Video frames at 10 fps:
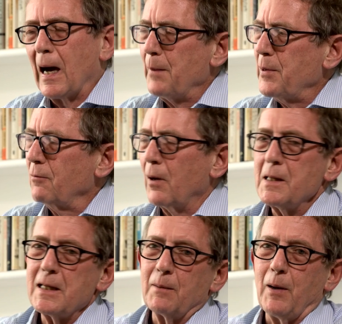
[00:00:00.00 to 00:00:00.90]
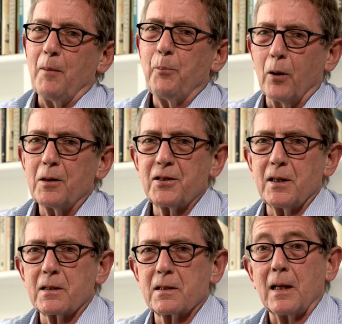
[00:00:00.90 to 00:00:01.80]
I've been writing about
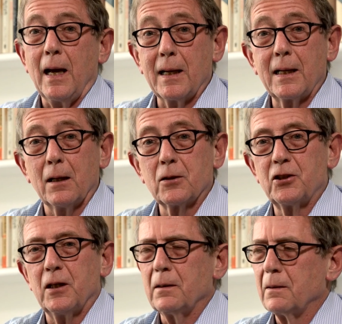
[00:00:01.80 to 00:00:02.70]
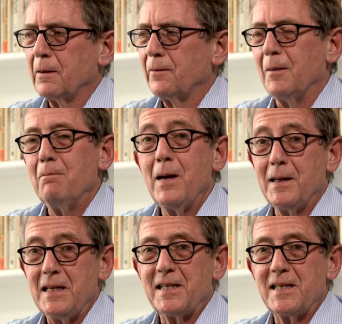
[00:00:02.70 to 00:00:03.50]
politics and culture for many